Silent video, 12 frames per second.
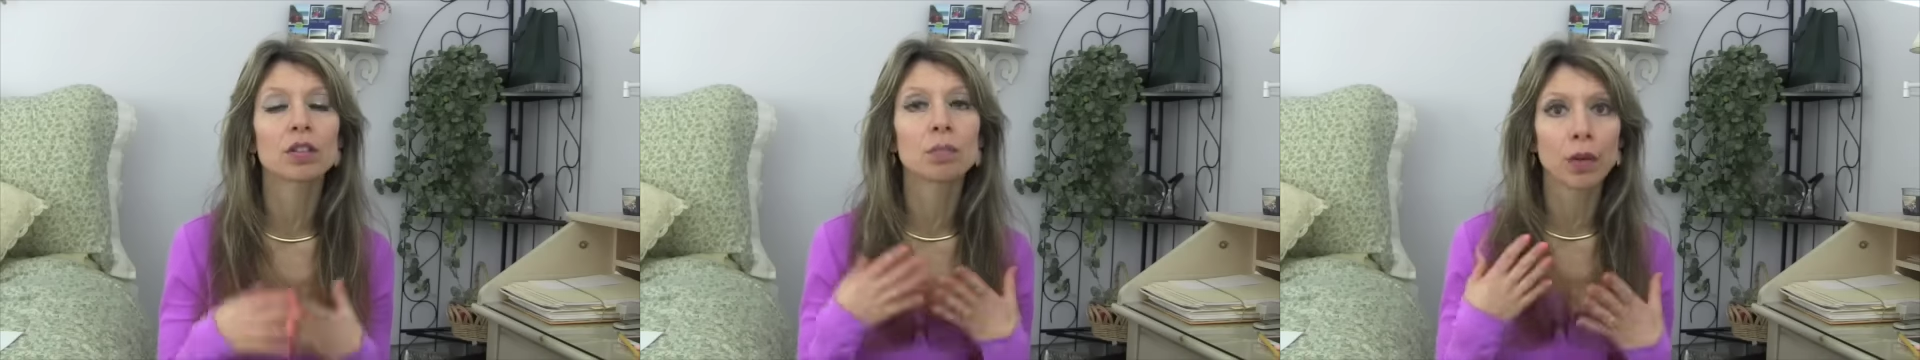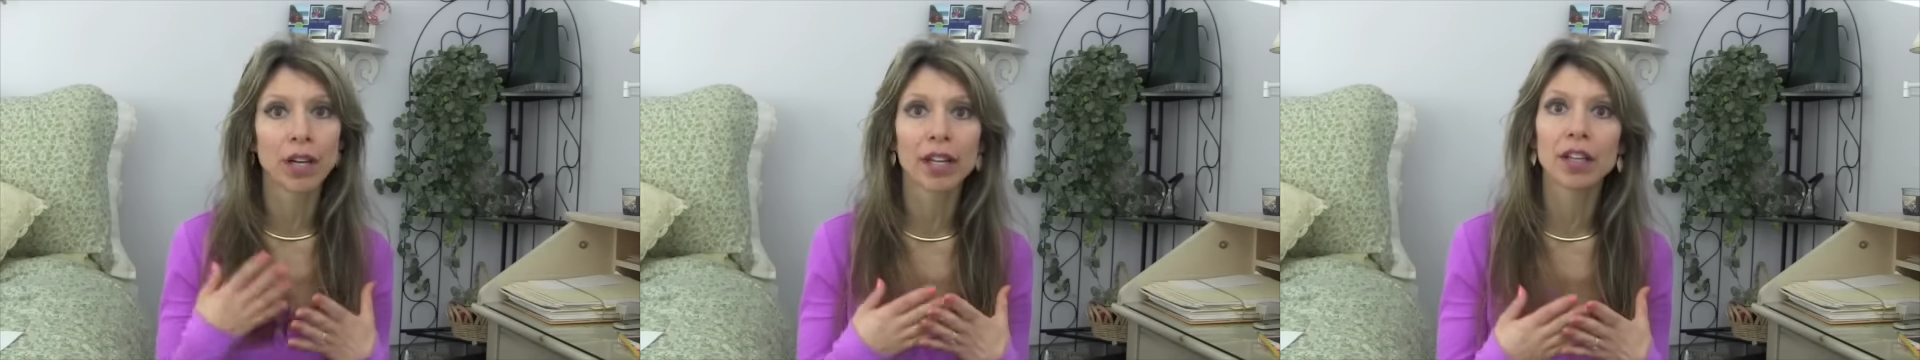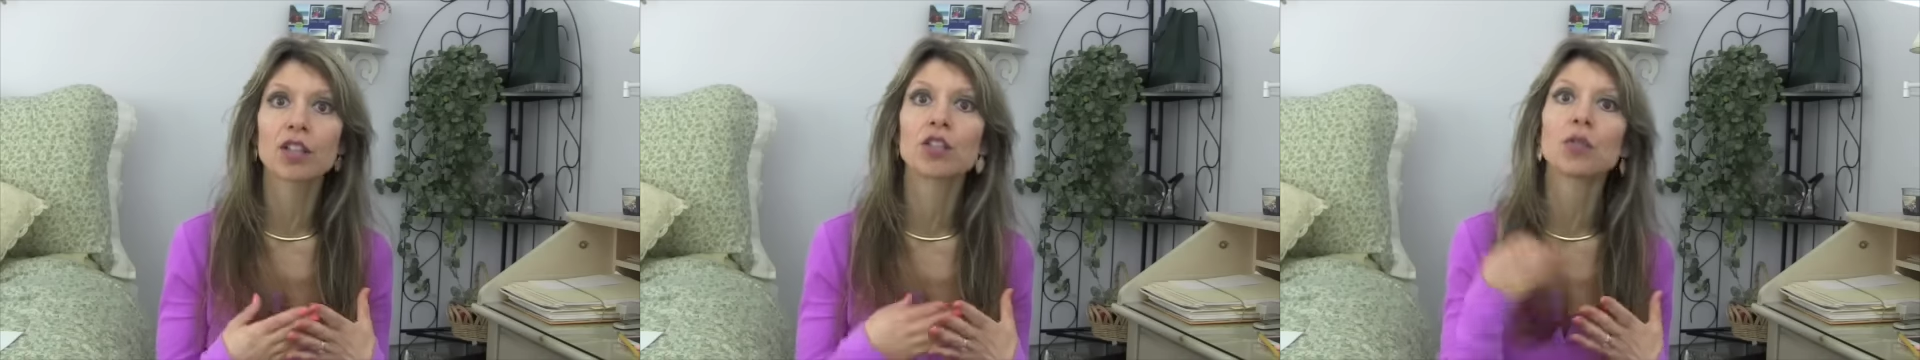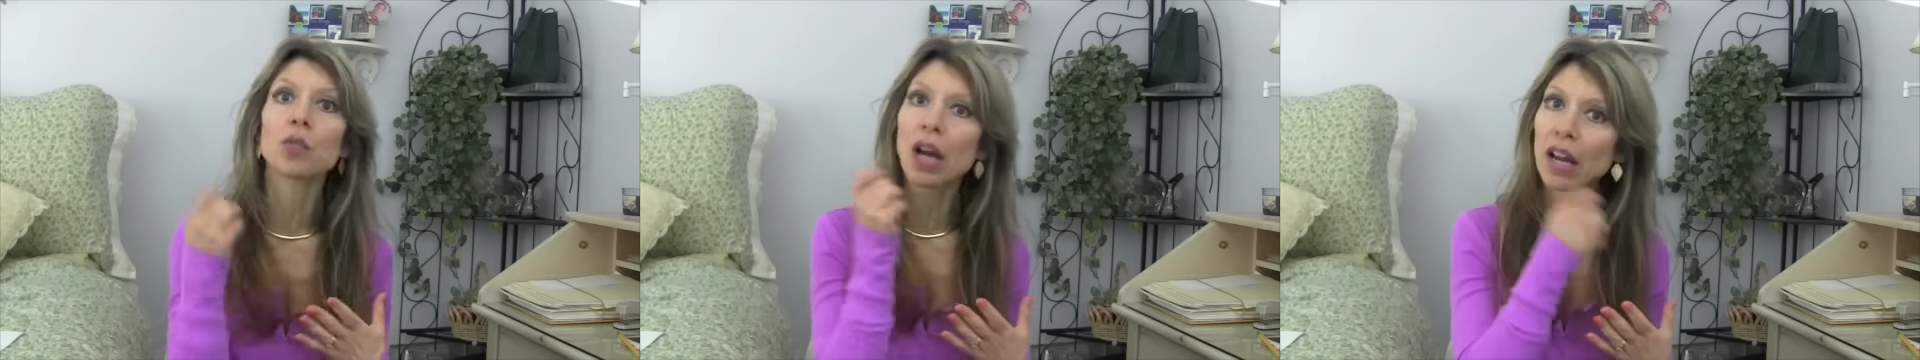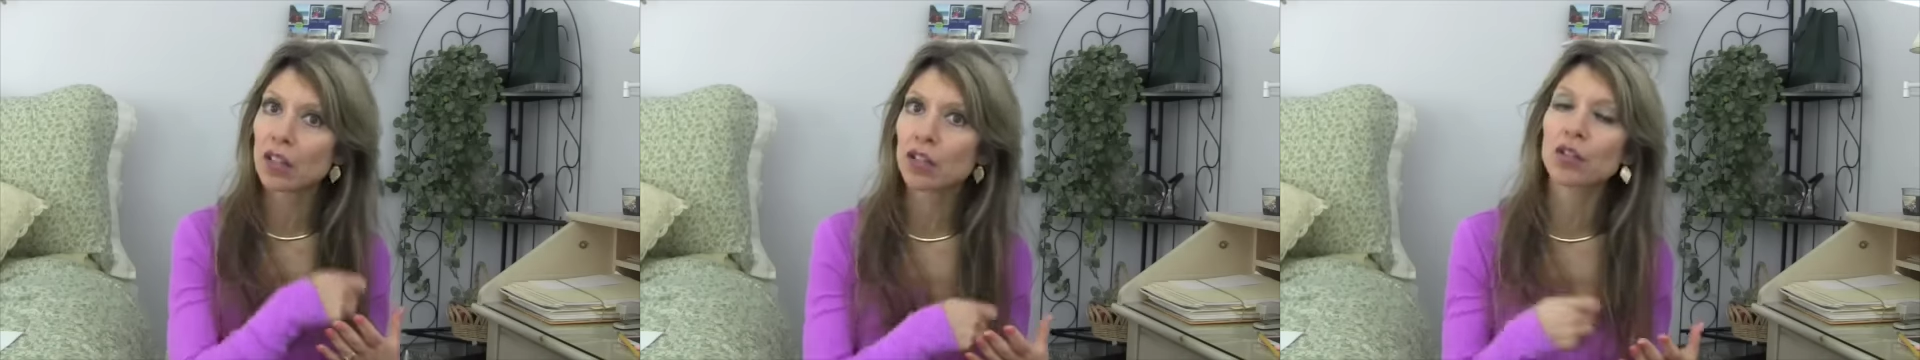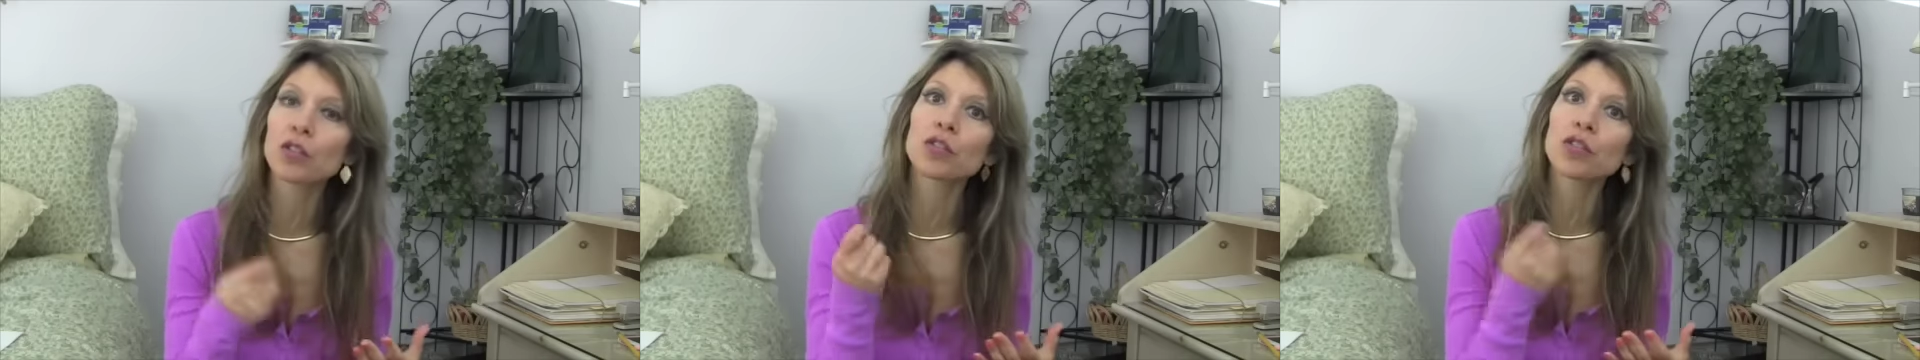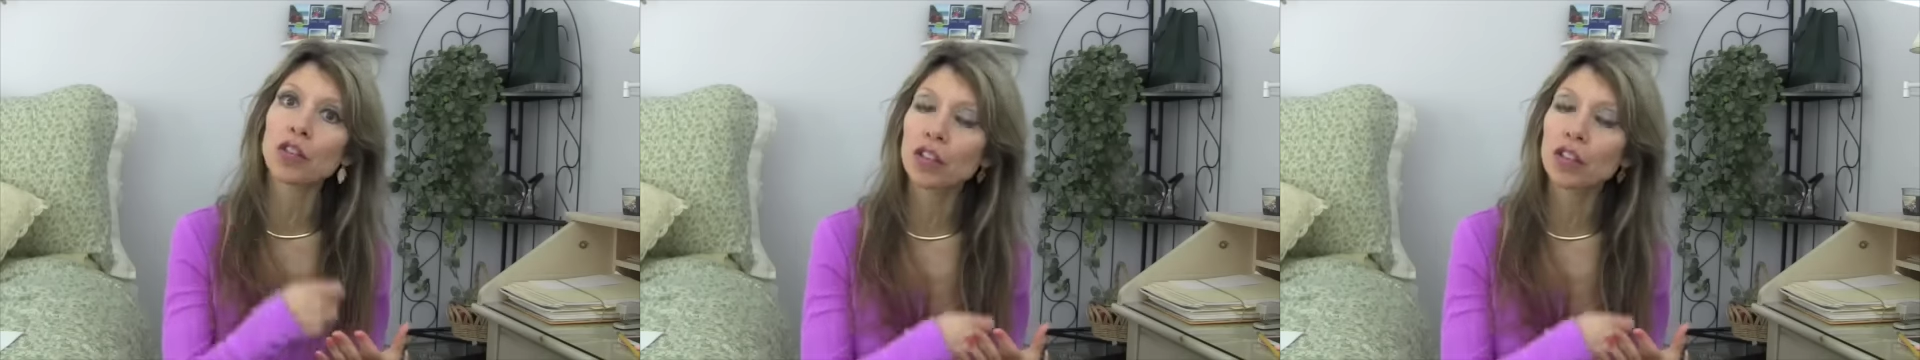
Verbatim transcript: to breakage as you're,